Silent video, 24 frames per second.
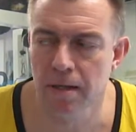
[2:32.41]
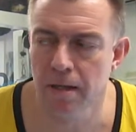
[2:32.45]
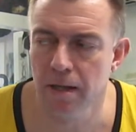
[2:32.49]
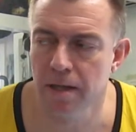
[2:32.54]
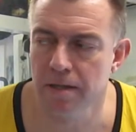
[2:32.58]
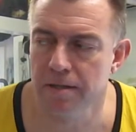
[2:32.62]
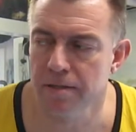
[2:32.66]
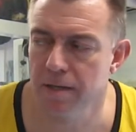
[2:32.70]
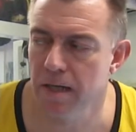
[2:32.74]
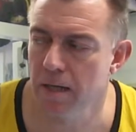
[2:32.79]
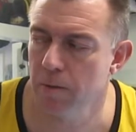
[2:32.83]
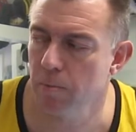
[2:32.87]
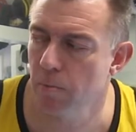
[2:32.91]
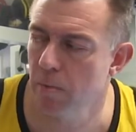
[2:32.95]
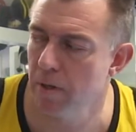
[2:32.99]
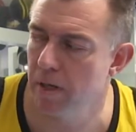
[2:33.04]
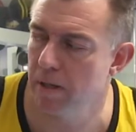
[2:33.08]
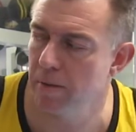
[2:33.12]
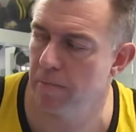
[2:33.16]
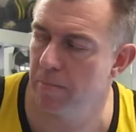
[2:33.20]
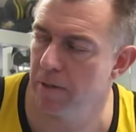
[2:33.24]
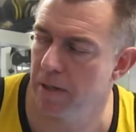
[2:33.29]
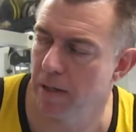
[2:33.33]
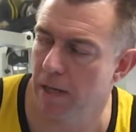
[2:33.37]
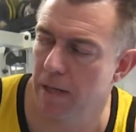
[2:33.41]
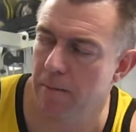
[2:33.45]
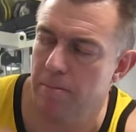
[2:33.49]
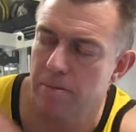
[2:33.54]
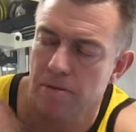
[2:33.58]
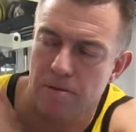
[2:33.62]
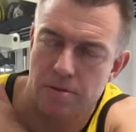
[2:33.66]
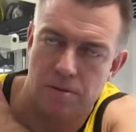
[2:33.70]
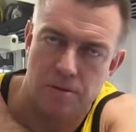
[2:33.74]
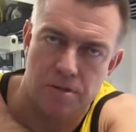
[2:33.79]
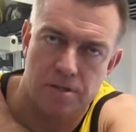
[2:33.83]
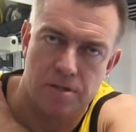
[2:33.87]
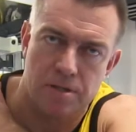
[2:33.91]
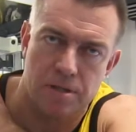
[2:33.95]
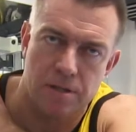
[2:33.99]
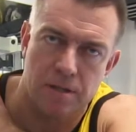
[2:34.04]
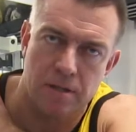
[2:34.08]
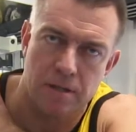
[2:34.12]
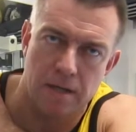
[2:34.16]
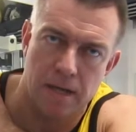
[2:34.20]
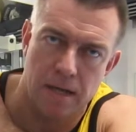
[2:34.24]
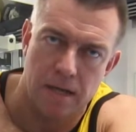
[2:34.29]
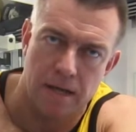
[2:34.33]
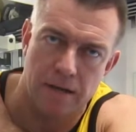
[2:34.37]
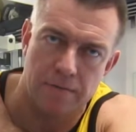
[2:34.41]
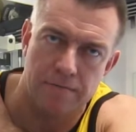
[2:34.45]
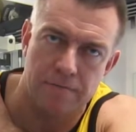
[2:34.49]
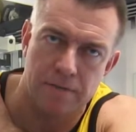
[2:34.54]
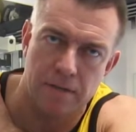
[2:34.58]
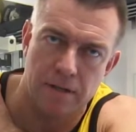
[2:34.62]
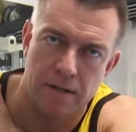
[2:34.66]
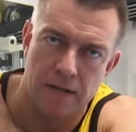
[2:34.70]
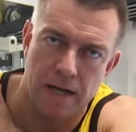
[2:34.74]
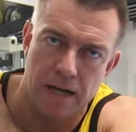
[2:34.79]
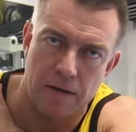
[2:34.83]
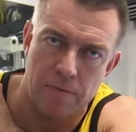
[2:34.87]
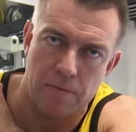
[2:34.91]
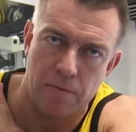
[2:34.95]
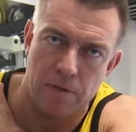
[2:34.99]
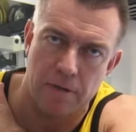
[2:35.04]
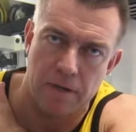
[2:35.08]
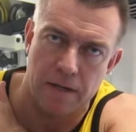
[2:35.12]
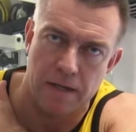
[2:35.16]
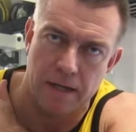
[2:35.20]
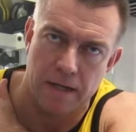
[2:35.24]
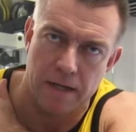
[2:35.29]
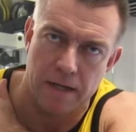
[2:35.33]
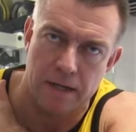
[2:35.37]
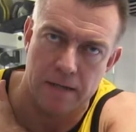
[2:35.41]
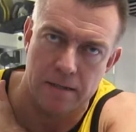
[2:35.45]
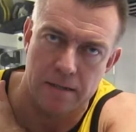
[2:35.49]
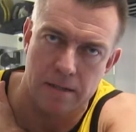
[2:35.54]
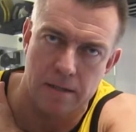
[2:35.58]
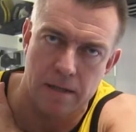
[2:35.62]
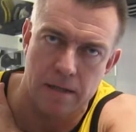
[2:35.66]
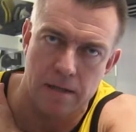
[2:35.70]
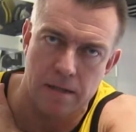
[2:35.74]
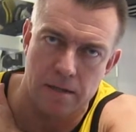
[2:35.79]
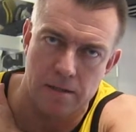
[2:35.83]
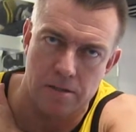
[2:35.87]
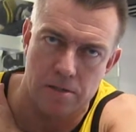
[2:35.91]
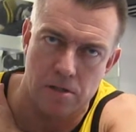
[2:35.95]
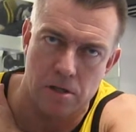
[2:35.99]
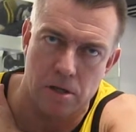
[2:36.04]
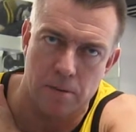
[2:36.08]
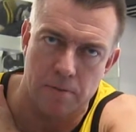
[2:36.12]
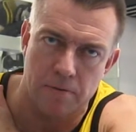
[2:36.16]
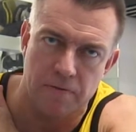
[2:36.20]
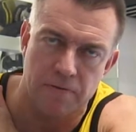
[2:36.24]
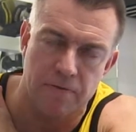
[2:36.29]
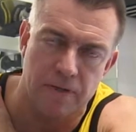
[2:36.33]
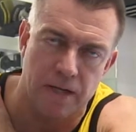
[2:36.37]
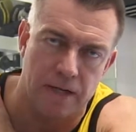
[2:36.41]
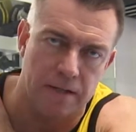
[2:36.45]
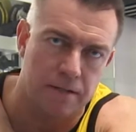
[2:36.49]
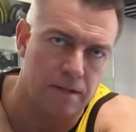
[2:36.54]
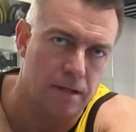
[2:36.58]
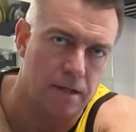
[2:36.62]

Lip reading: and that way be able to still have the lateral head on top of that.